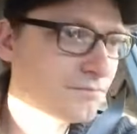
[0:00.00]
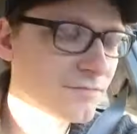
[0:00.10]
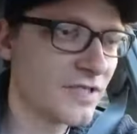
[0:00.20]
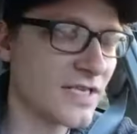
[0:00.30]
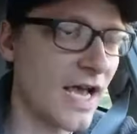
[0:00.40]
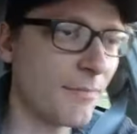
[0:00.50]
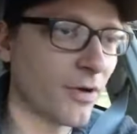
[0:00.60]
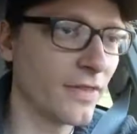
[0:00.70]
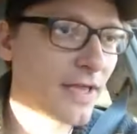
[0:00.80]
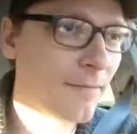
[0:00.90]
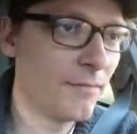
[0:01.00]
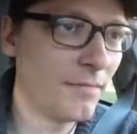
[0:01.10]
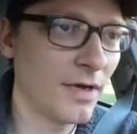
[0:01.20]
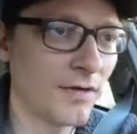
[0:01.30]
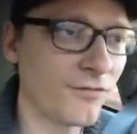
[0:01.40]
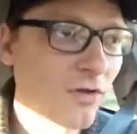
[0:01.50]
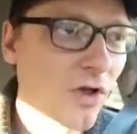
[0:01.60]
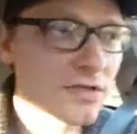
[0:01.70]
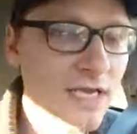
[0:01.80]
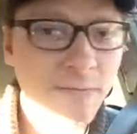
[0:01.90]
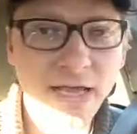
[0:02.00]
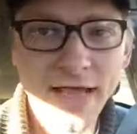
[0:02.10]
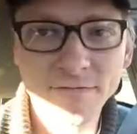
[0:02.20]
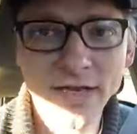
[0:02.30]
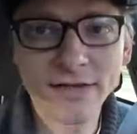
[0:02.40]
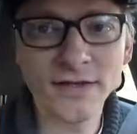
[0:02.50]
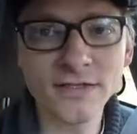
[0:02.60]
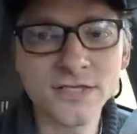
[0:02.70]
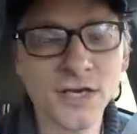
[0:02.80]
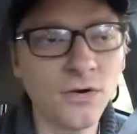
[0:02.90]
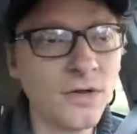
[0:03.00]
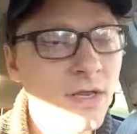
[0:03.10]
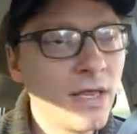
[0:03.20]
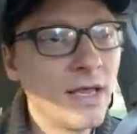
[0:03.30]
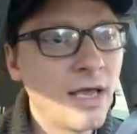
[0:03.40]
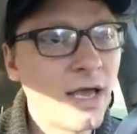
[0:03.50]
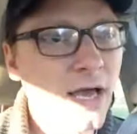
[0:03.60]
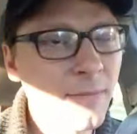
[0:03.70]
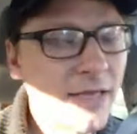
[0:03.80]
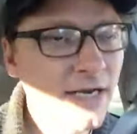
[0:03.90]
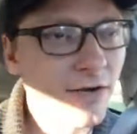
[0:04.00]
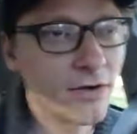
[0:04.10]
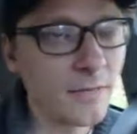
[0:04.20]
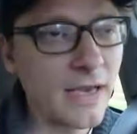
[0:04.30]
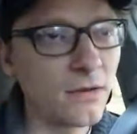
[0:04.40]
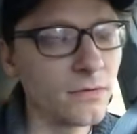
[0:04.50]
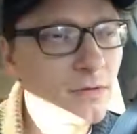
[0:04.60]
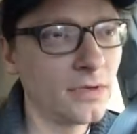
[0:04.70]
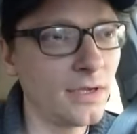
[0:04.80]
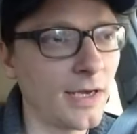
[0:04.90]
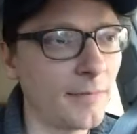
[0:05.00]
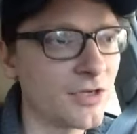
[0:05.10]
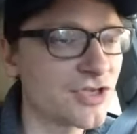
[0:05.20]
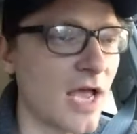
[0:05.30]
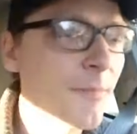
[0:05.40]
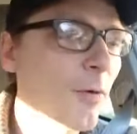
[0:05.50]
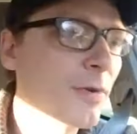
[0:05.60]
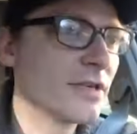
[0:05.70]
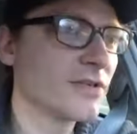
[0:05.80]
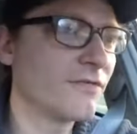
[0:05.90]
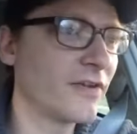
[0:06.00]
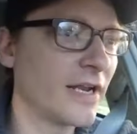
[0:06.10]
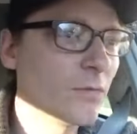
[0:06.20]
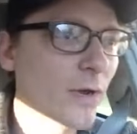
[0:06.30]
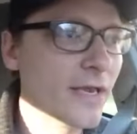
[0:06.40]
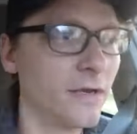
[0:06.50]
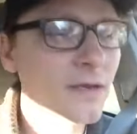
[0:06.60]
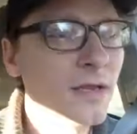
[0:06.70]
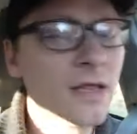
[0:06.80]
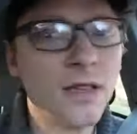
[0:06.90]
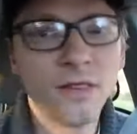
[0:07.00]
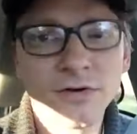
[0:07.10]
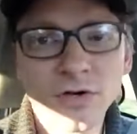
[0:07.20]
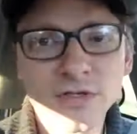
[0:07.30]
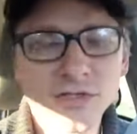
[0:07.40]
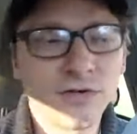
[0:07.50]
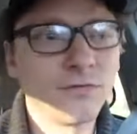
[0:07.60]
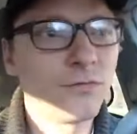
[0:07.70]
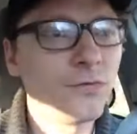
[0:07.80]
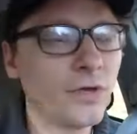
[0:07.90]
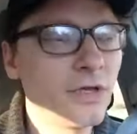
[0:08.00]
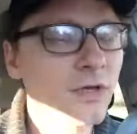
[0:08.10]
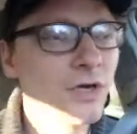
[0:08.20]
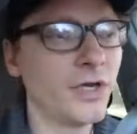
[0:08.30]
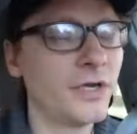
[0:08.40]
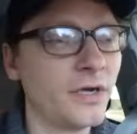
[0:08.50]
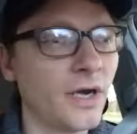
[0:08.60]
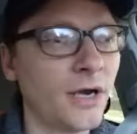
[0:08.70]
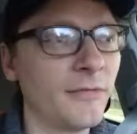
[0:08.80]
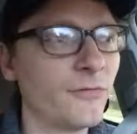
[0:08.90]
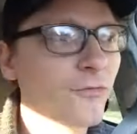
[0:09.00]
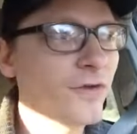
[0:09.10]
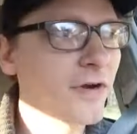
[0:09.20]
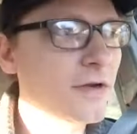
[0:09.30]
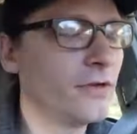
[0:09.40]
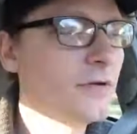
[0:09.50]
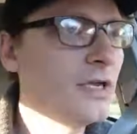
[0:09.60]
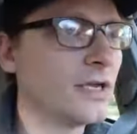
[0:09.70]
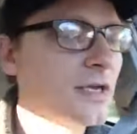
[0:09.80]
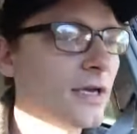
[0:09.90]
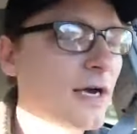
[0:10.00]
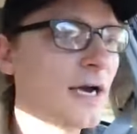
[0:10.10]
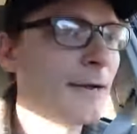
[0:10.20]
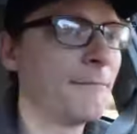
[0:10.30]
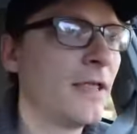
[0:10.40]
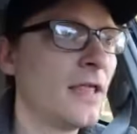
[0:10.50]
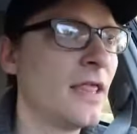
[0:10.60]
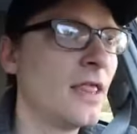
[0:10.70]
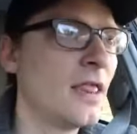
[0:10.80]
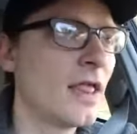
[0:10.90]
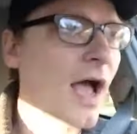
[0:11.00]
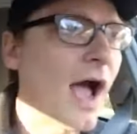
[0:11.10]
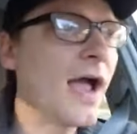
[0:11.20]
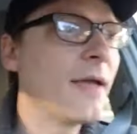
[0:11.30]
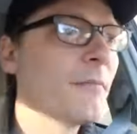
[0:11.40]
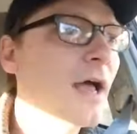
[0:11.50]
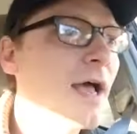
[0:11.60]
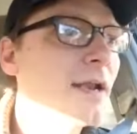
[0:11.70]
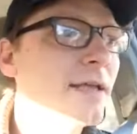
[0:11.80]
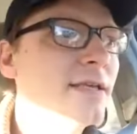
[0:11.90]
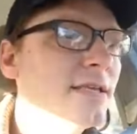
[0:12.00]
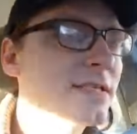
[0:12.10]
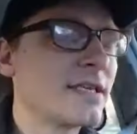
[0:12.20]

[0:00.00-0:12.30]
stop on them for a long time, but I have not done so. And then I heard about the shop opening, so I figured I'd wait. Their donuts are really good and very unique. I am not a yeast